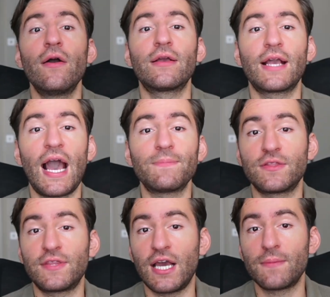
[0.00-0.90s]
capture
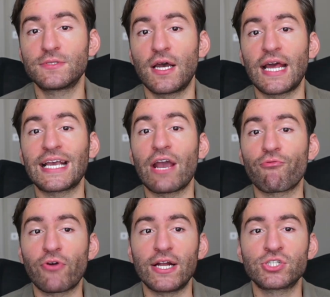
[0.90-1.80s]
the upside and get
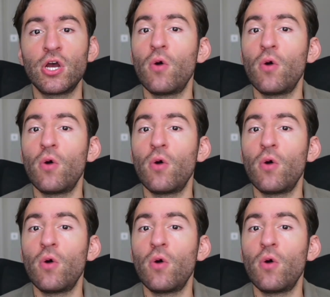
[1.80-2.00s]
rich,